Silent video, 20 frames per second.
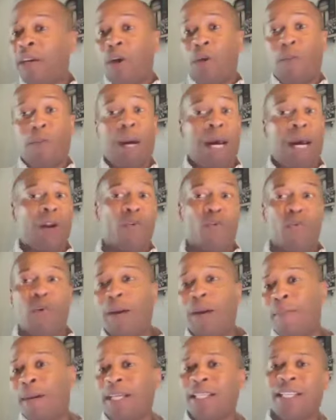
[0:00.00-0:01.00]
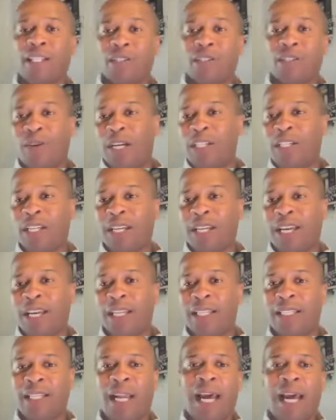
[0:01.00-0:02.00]
No matter what my situation
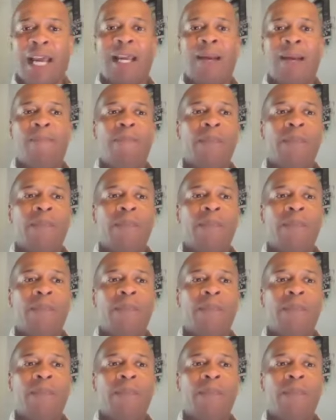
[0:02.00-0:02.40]
is, like